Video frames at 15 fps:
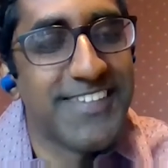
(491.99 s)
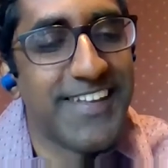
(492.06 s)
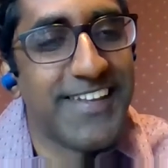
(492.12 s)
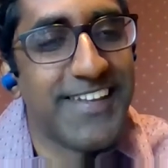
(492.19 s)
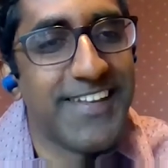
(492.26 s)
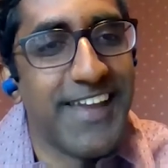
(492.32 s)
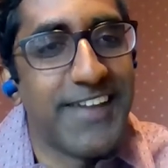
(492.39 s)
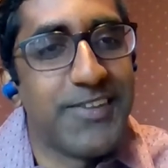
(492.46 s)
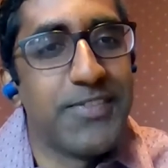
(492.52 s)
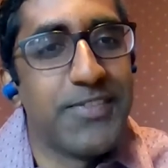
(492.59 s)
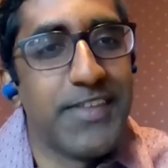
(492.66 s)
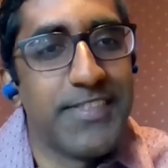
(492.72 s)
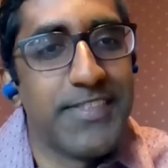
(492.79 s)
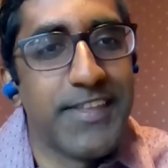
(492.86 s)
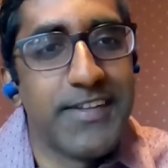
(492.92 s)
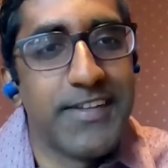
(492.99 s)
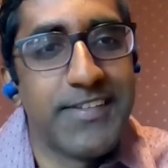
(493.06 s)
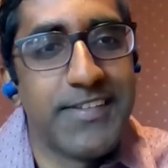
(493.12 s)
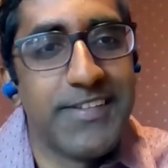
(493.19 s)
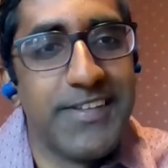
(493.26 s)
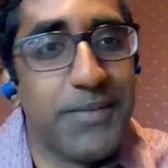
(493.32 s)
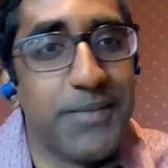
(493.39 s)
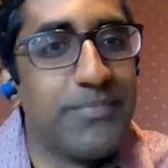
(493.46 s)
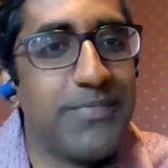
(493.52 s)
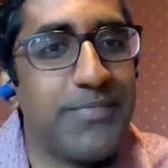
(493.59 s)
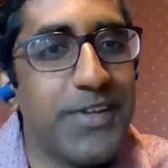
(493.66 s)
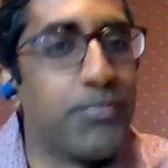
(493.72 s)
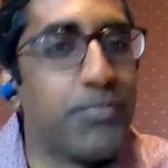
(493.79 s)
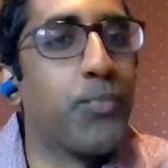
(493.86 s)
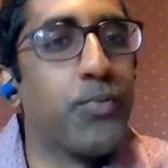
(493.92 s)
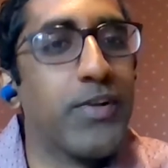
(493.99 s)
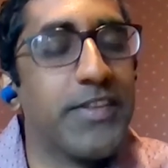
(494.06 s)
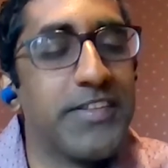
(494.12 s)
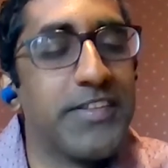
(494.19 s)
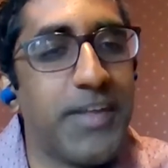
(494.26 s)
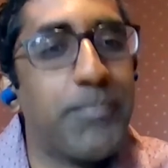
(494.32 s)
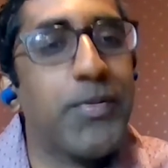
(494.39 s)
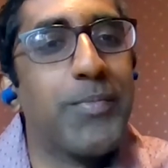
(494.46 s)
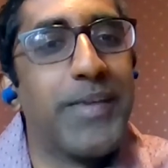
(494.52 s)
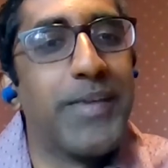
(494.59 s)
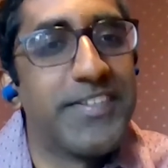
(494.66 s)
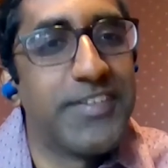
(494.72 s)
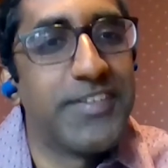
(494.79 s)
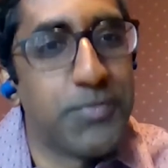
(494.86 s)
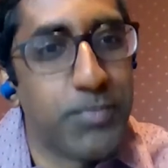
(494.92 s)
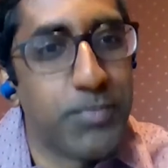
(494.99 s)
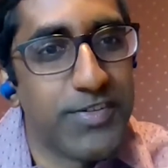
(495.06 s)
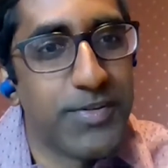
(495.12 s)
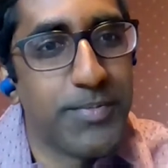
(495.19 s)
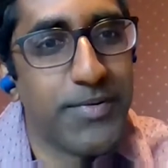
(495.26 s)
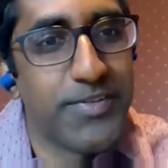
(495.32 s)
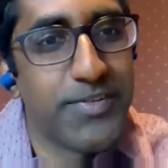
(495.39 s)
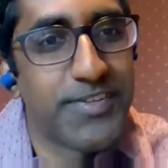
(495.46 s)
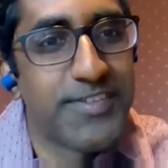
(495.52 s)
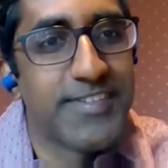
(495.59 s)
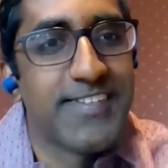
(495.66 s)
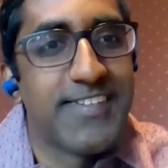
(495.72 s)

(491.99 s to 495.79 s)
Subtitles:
how do you think that it appropriately supplements those principles?